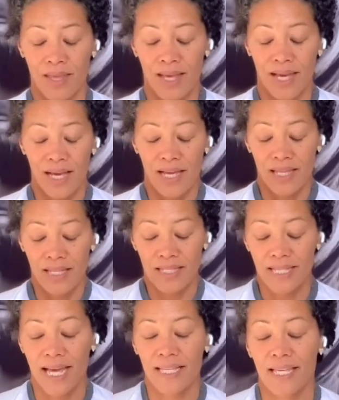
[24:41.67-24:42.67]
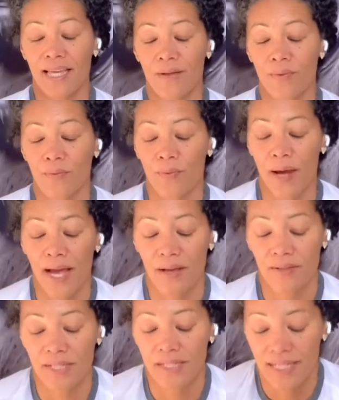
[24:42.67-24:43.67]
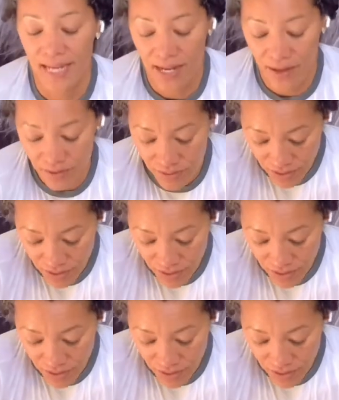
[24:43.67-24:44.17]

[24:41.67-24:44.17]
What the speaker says: Let's exhale, round it down.